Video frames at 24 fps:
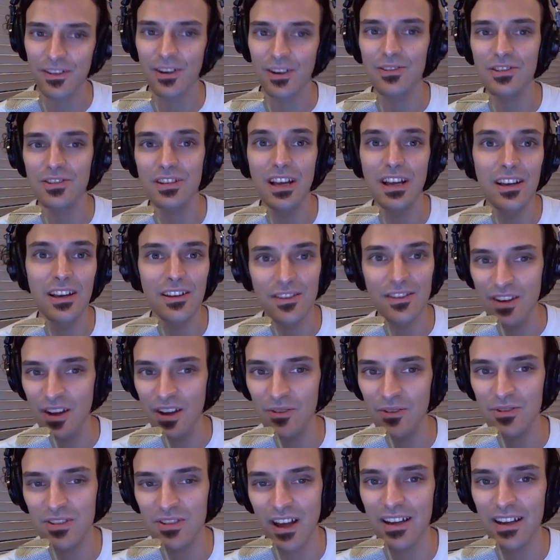First,
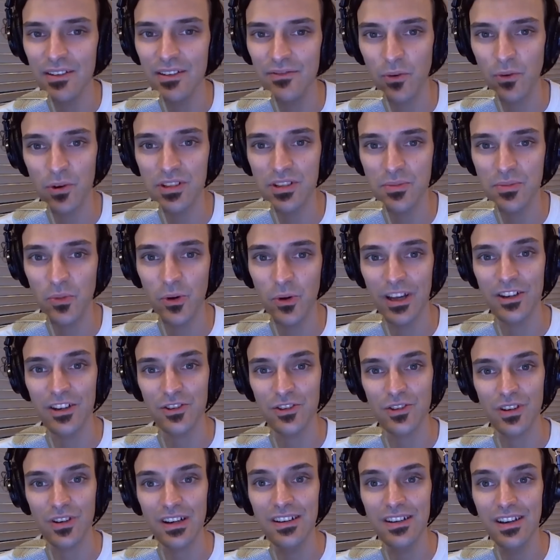no sign of forcible
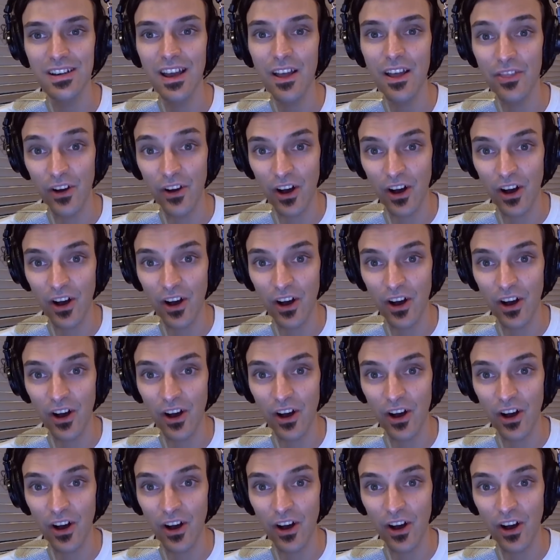entry.